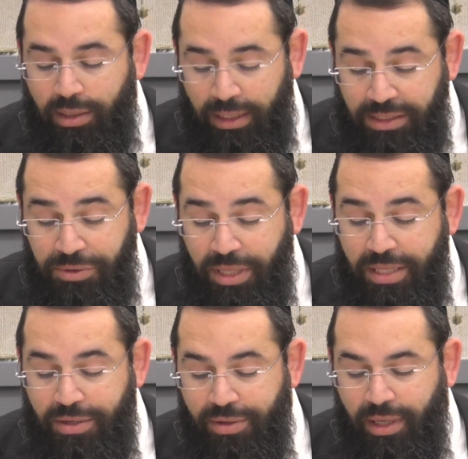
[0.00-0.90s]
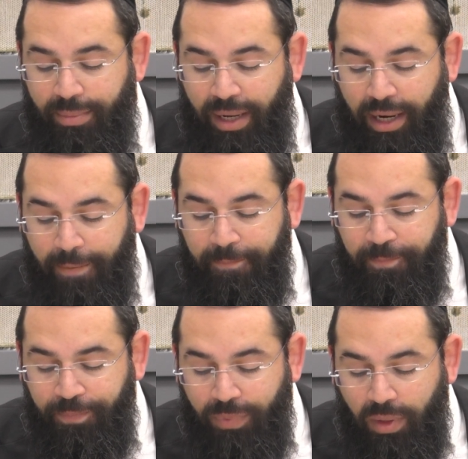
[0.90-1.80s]
Let's read it to the Gemara.
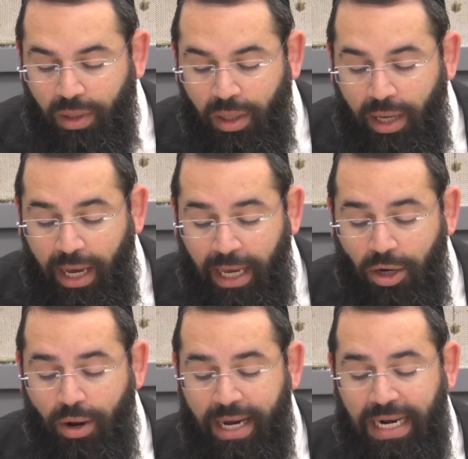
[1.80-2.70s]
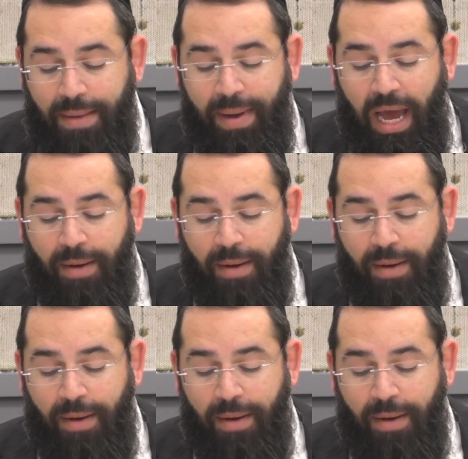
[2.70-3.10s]
Sukkah